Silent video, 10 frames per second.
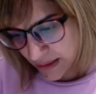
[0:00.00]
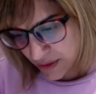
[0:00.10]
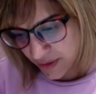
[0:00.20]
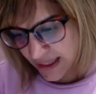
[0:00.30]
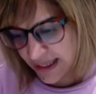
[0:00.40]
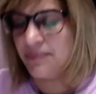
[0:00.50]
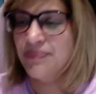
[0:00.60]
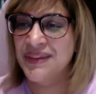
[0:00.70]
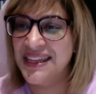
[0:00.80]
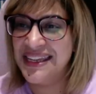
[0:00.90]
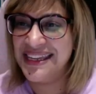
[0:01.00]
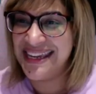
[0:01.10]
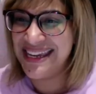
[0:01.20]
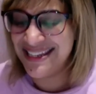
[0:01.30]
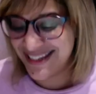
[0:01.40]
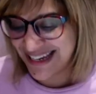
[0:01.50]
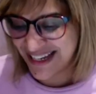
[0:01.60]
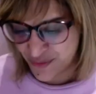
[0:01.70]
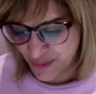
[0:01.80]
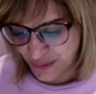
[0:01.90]
Okay,
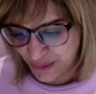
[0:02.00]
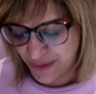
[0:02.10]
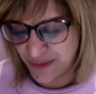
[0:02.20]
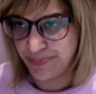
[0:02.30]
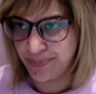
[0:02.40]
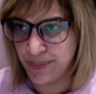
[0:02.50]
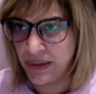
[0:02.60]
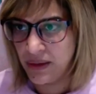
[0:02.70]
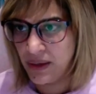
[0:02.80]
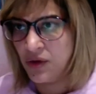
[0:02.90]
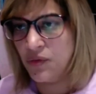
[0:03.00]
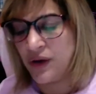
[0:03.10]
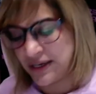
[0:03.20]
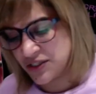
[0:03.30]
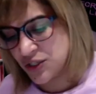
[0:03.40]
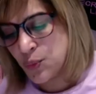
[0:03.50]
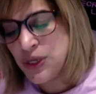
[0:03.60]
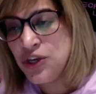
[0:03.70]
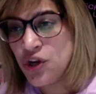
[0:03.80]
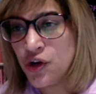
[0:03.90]
index rules. Right, so we
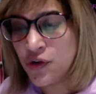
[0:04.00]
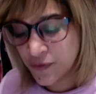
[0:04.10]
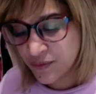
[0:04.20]
know from